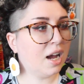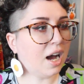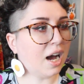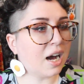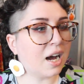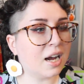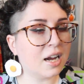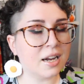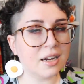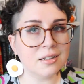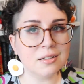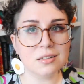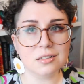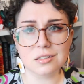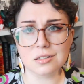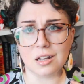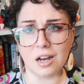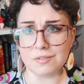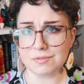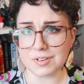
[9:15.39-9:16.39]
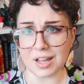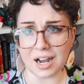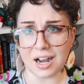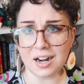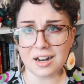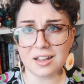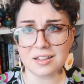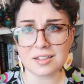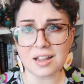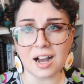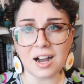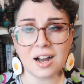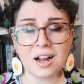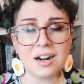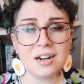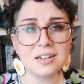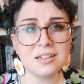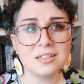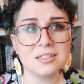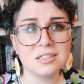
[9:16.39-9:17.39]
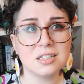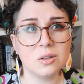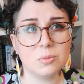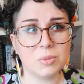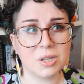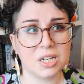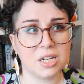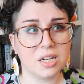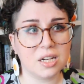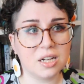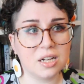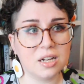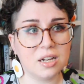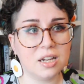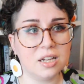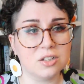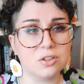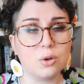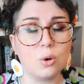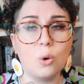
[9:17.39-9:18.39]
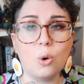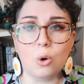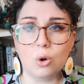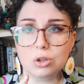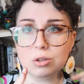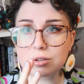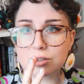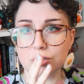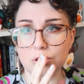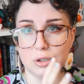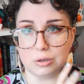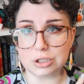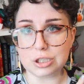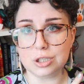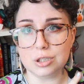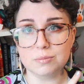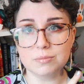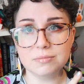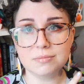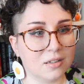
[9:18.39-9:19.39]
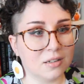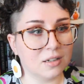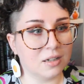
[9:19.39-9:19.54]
I love that. That to me is old YouTube.